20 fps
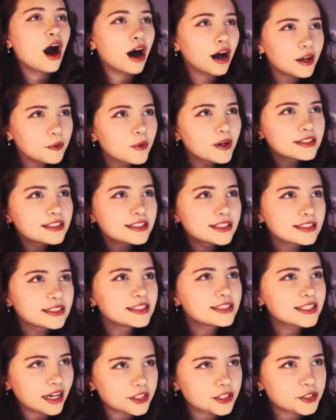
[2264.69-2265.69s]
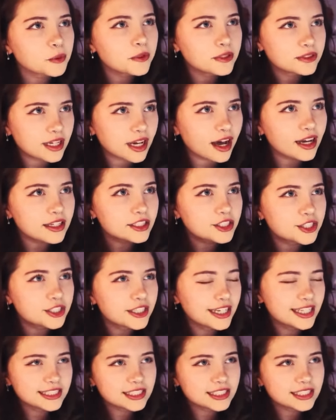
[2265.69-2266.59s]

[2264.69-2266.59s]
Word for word: Unwanted sexual touch